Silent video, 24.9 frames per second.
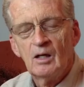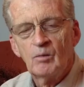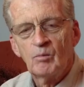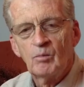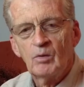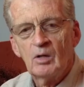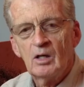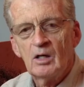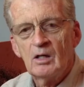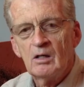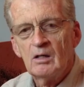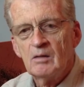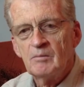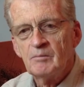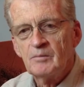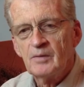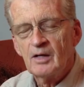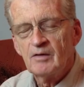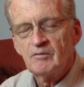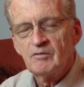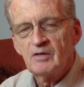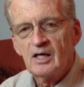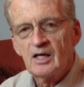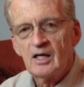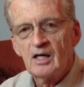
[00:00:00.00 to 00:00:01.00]
Well,
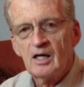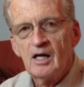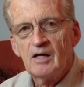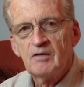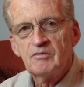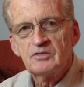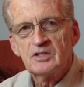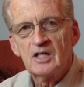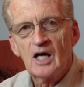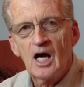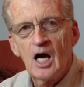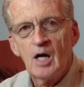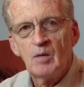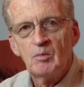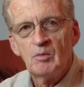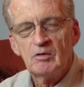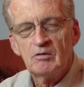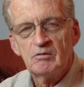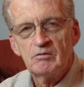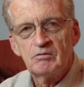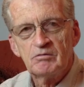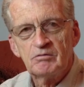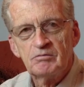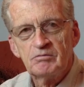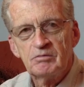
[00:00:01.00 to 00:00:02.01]
I've had a lifetime
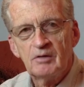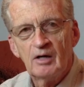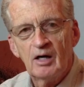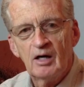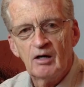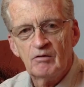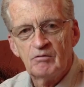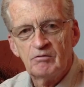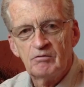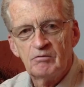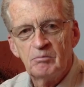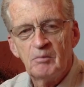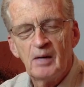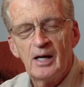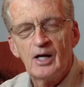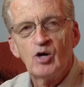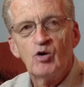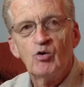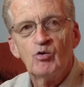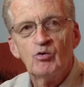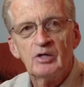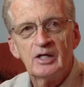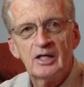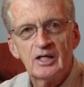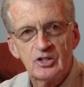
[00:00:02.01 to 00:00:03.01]
of my
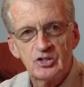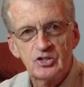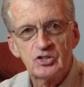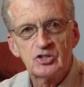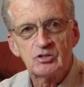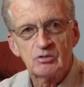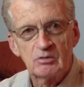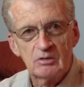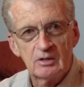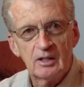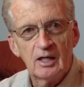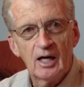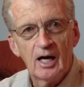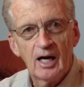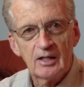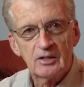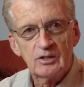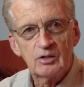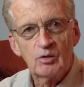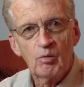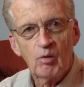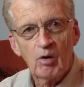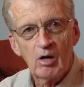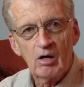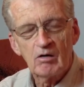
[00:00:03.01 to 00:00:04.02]
own history
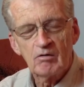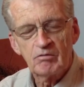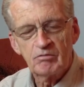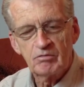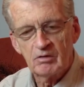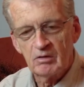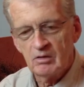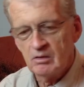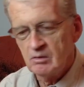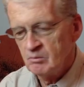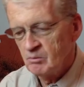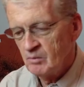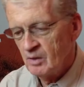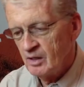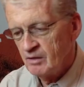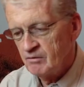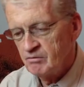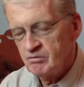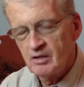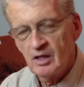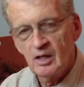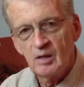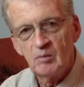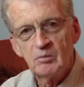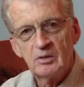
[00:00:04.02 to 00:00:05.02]
at the waterfront. My
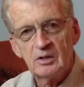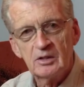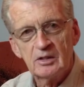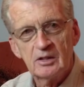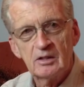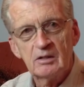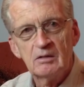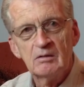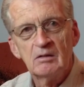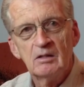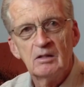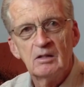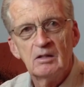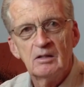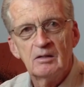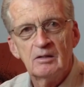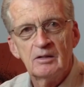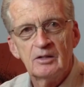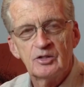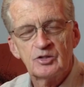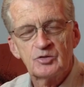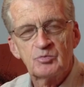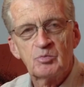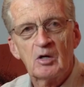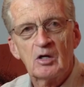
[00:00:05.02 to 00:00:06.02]
family
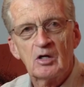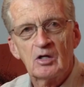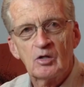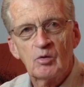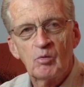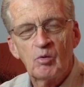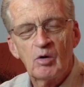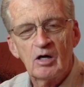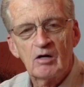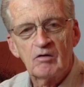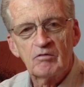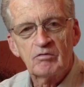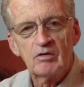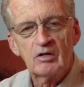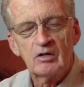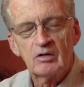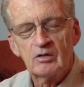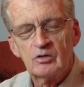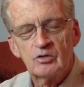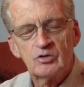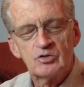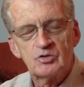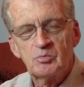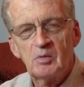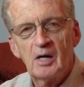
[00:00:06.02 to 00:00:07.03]
is part of the waterfront.
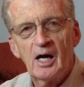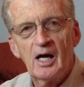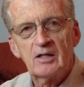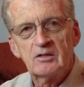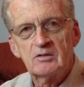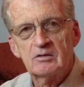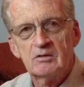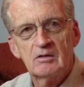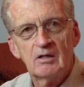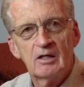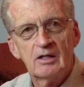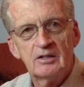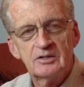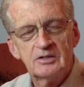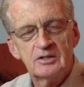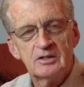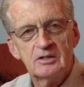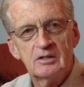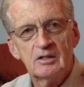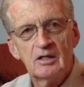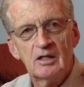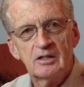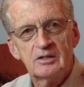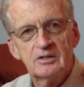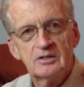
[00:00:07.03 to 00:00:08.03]
It goes back to
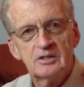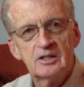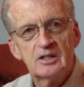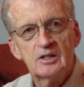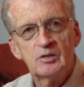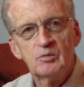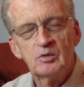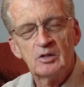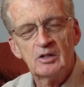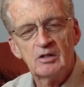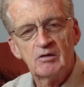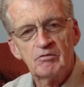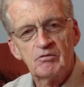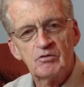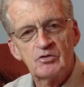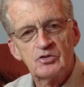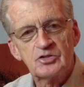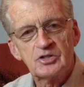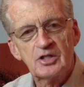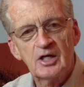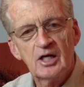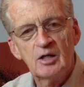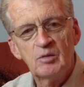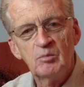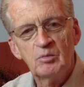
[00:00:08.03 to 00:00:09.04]
1919 when they
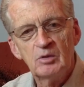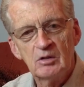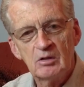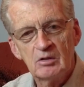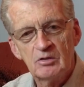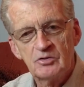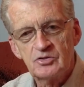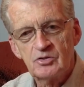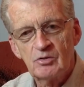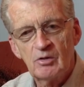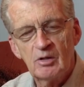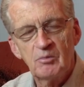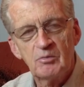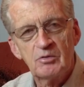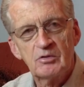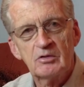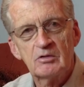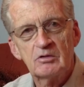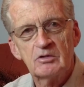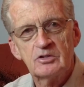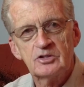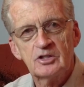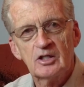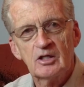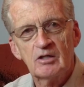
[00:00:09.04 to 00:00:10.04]
first came here, so I'm
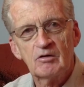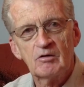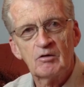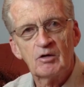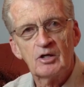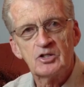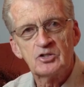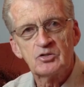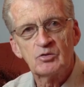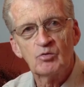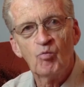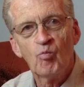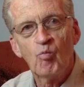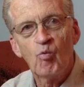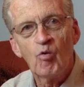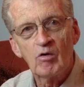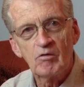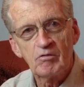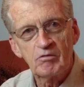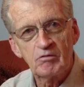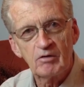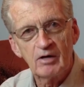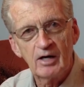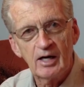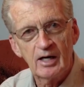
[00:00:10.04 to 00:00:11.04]
third generation
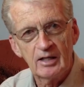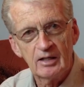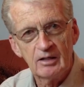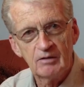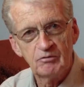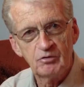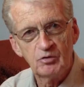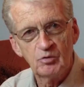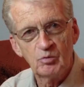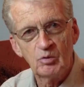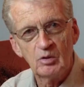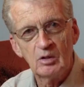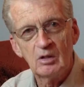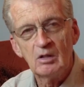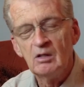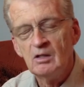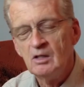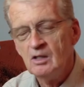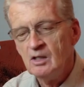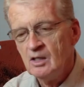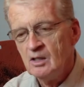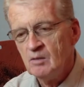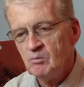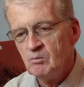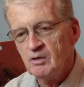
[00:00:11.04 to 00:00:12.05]
wharf rat, if you will.
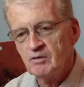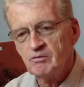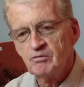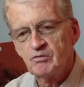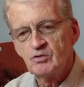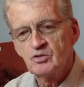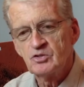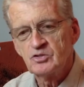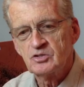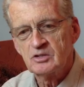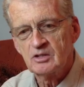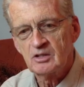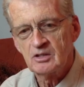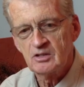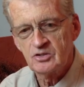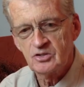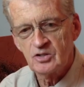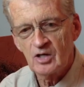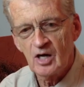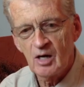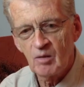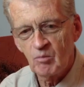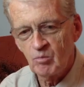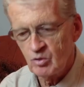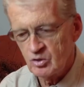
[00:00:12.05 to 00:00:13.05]
My first little
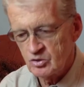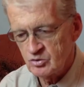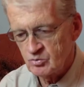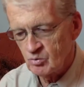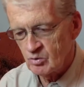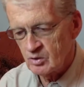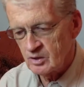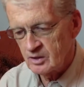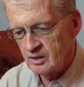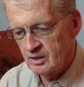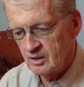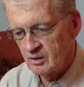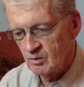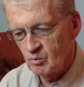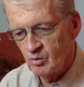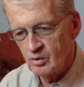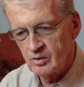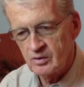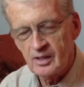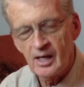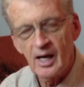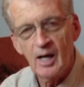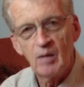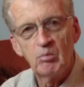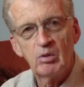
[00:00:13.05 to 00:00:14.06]
job was working
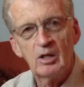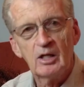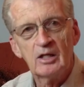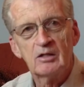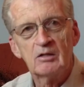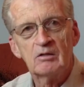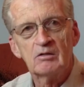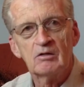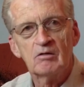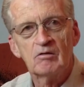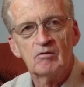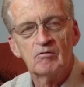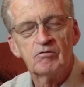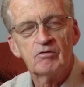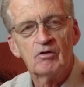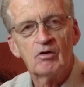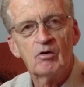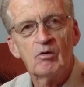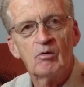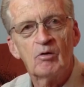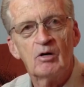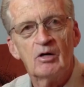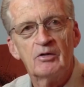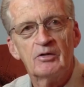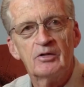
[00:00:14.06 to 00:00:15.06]
with Ab Leonard and
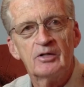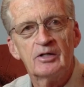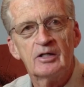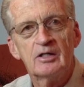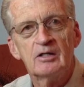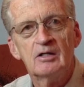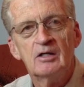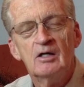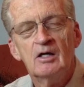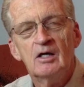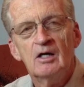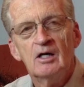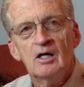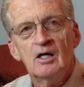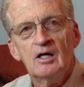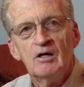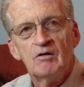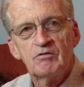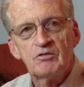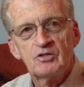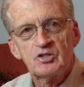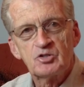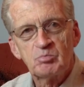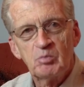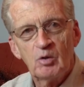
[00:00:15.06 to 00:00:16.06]
Flo on the
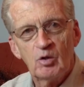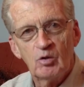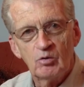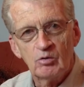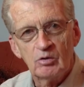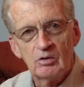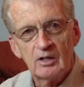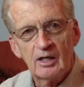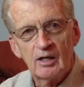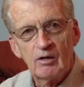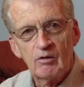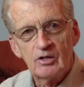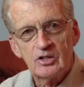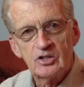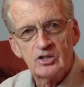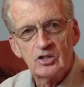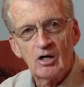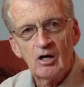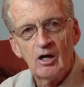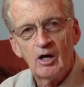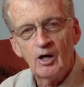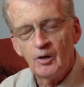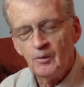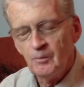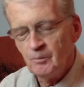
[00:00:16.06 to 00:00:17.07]
fish boat, Larry
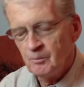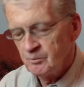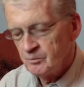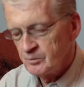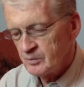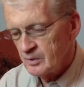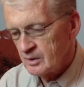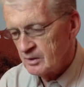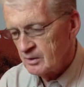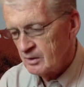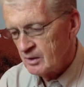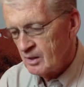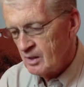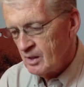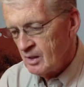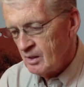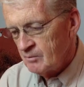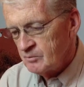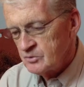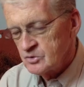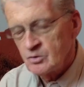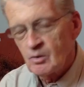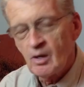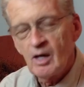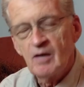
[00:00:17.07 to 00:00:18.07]
John.
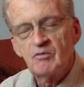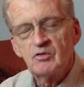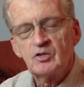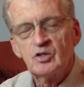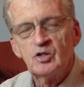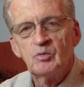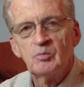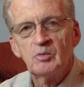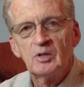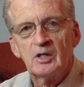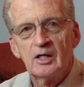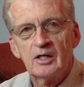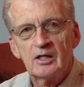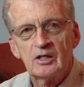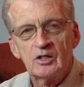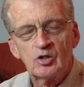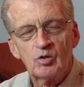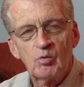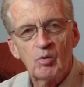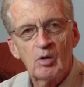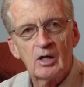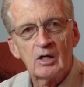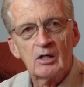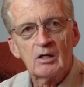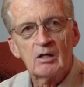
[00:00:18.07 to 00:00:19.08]
So I've accumulated
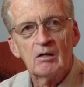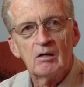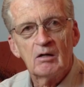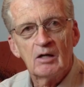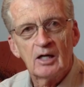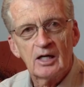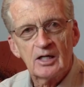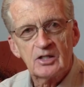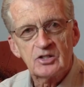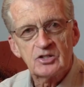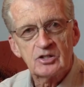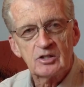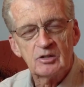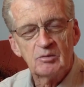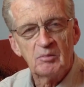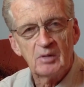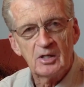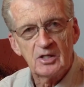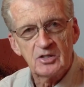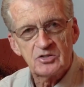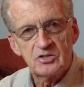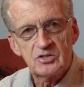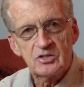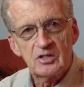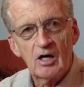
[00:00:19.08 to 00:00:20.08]
quite a collection
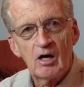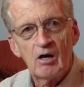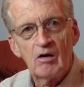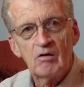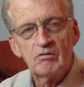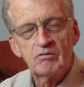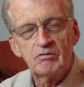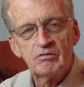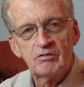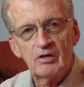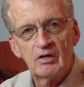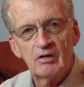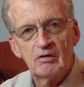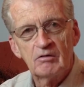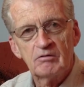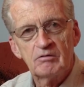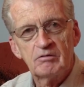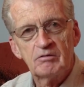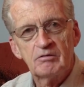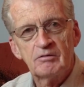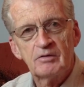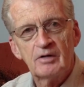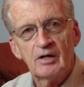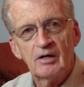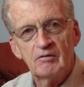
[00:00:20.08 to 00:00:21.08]
myself of
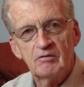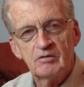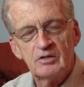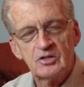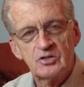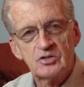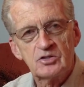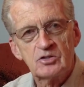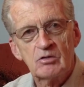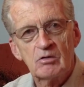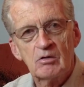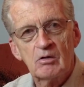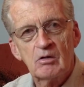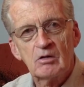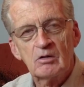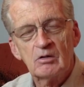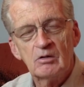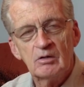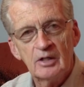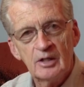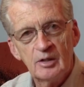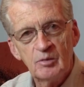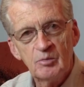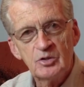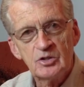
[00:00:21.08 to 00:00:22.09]

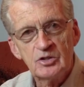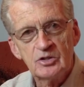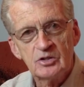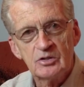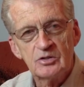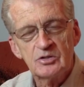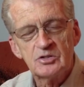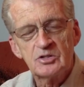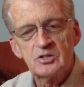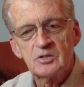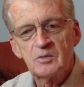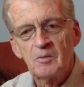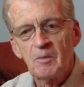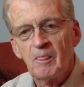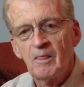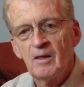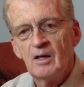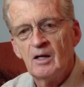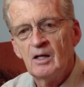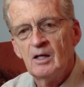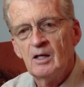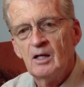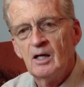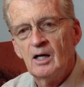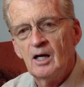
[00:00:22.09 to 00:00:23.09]
historical images.
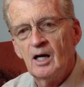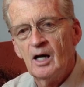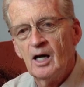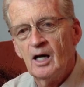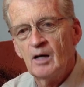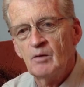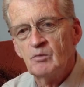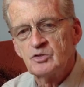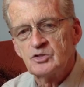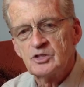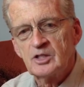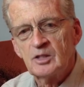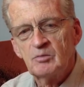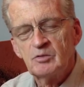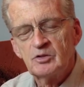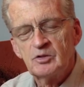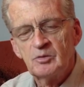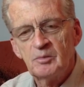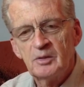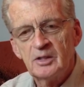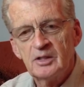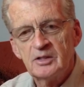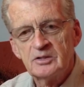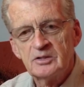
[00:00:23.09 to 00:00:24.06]
I was able to